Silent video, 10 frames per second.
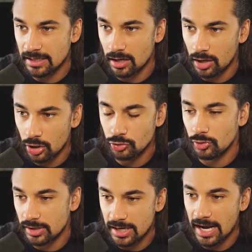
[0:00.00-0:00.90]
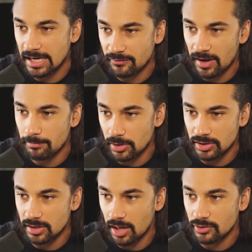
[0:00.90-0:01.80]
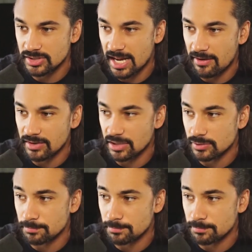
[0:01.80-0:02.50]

$195 million and having to use